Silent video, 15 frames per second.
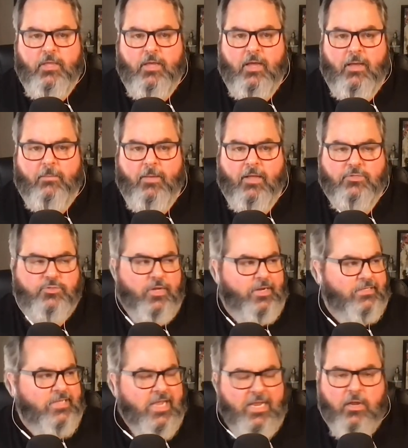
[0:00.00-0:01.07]
Um, I'll try
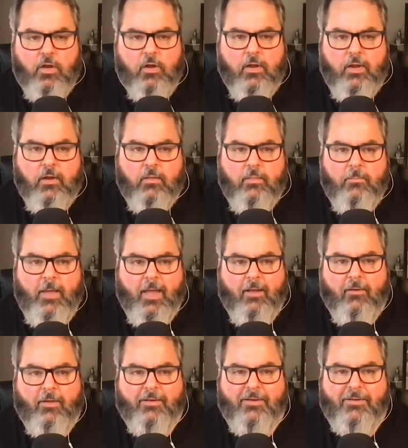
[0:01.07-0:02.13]
to tinker here in the
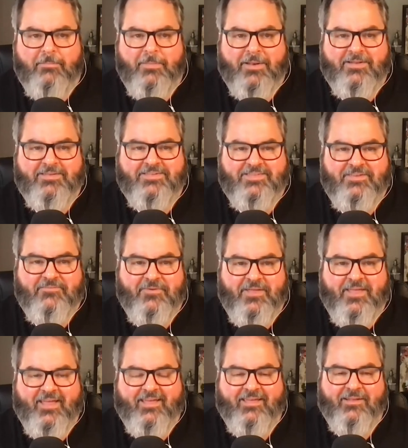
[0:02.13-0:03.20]
background in a minute to see if we
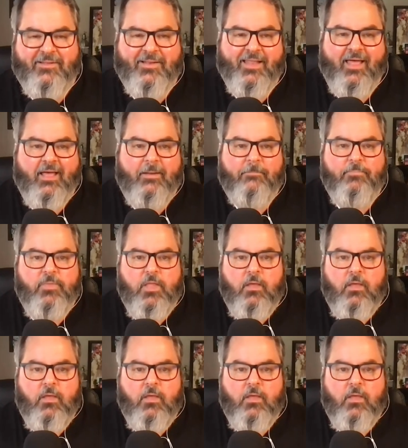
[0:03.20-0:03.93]
can't get online.